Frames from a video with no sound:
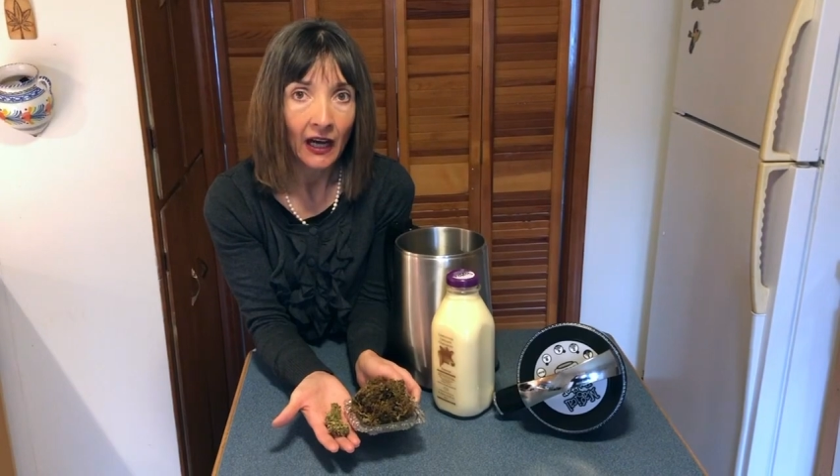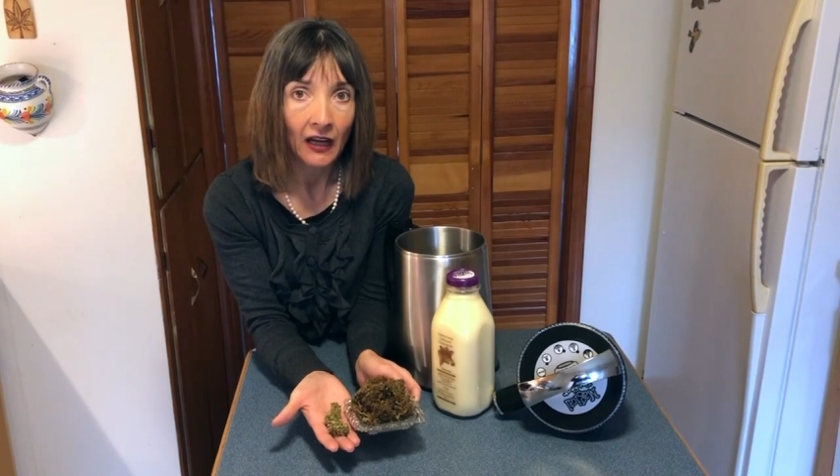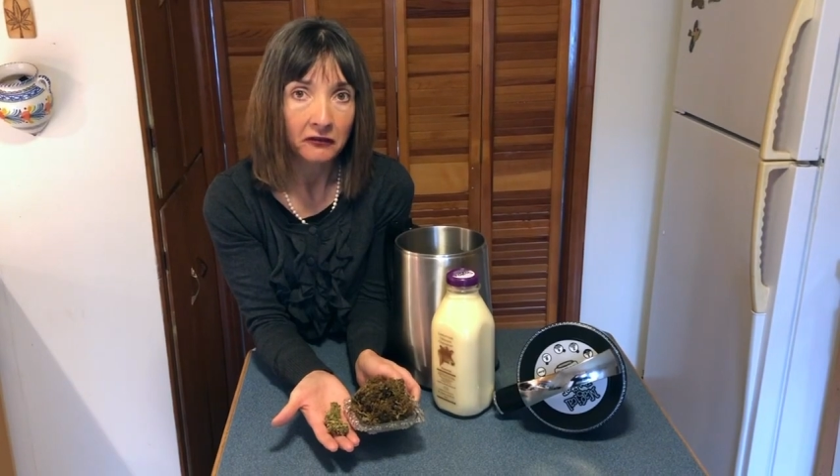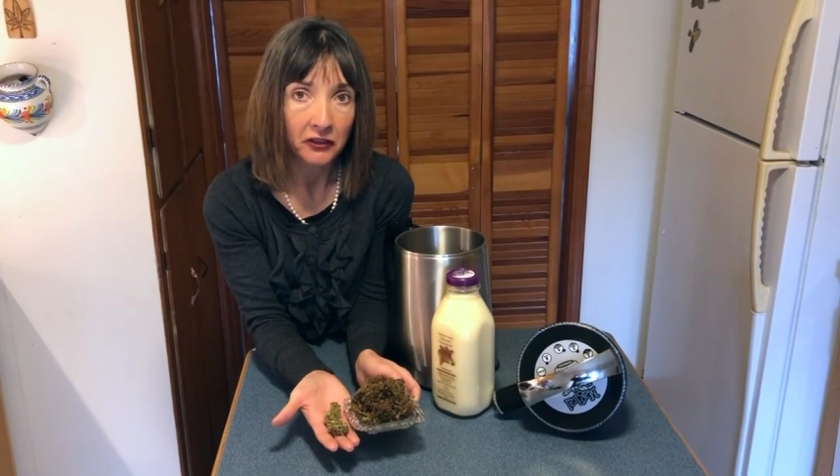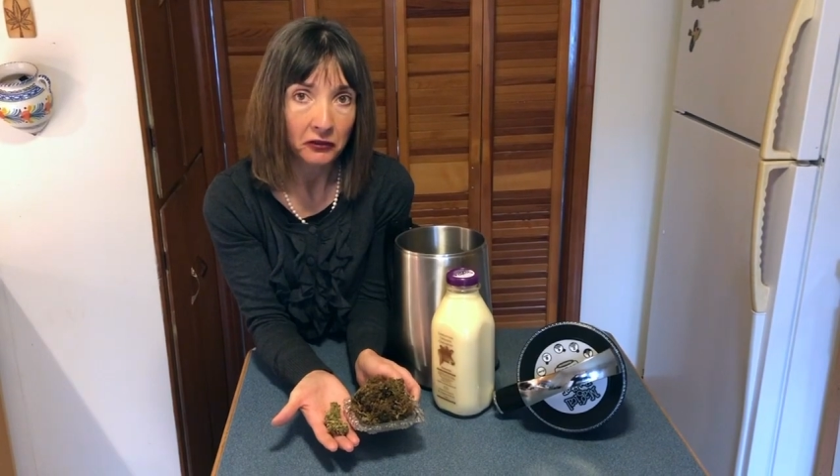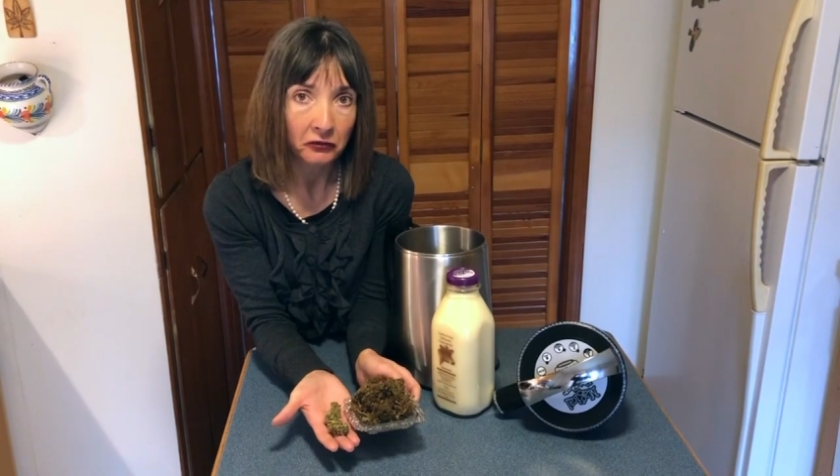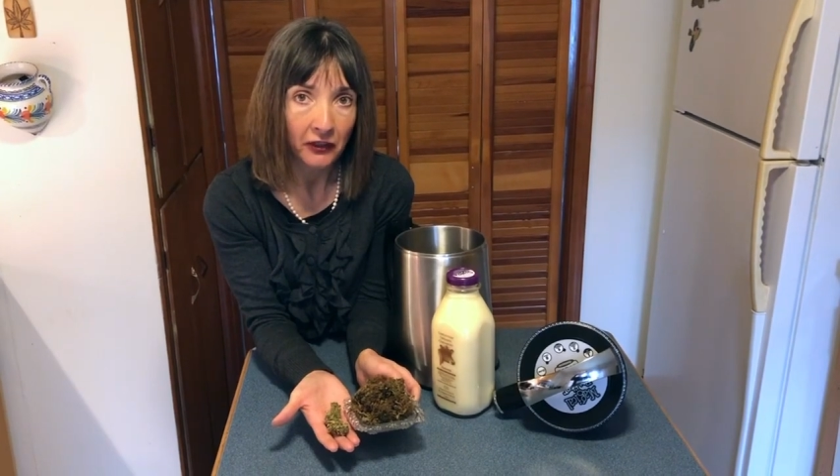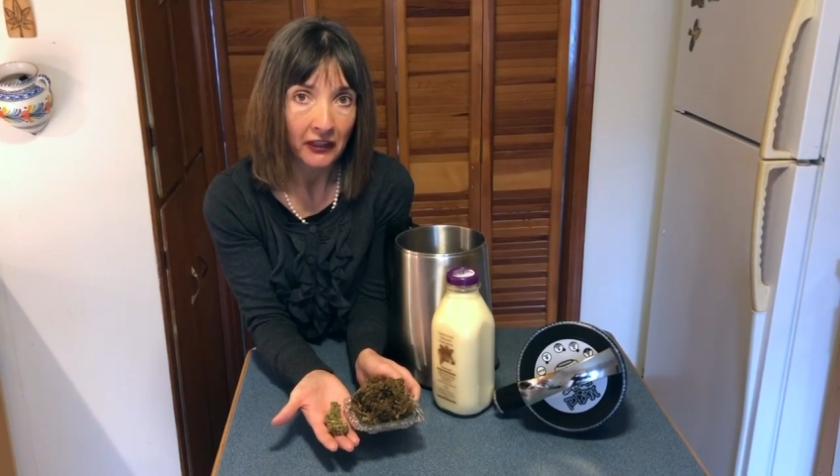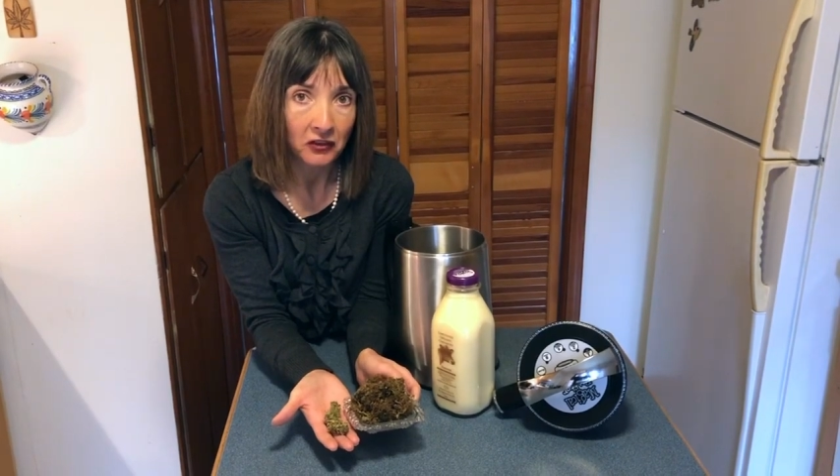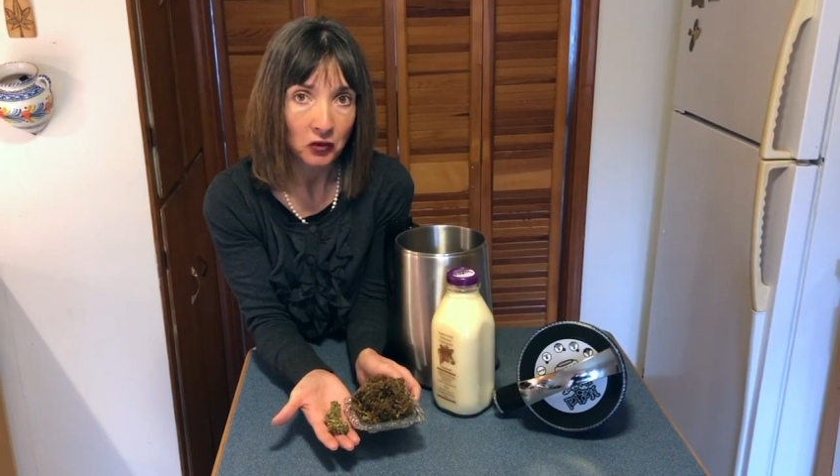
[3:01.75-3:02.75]
of your
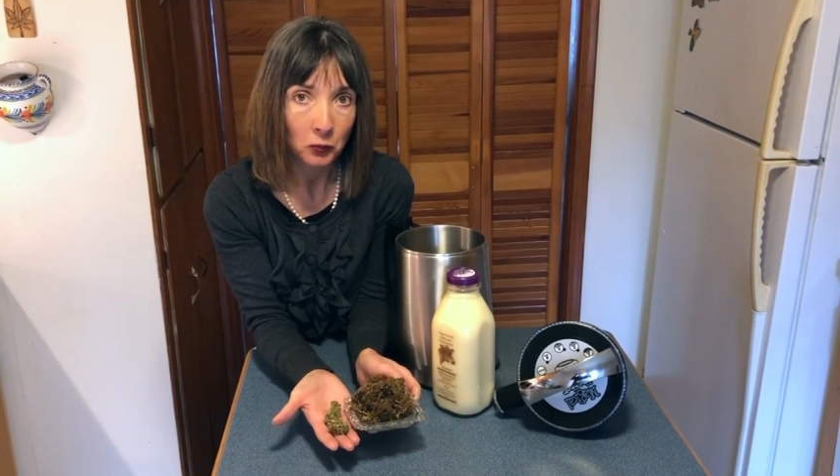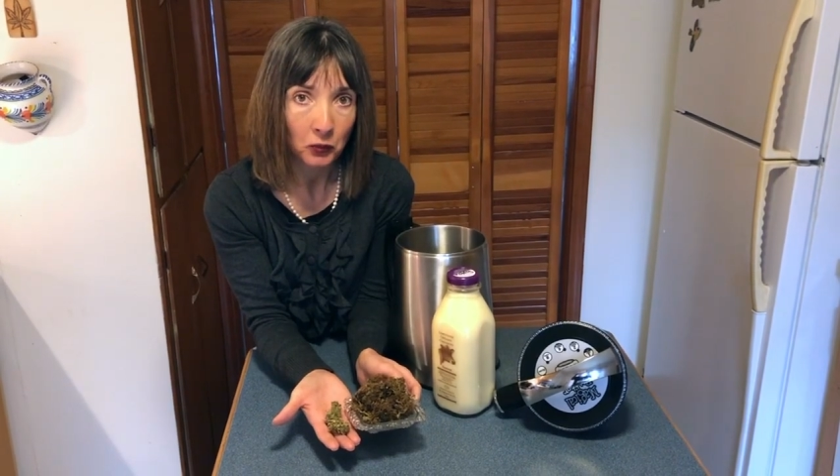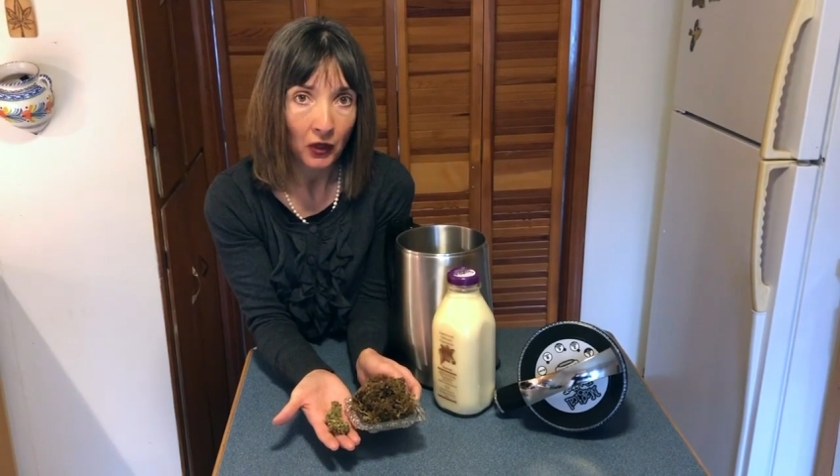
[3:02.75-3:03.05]
finished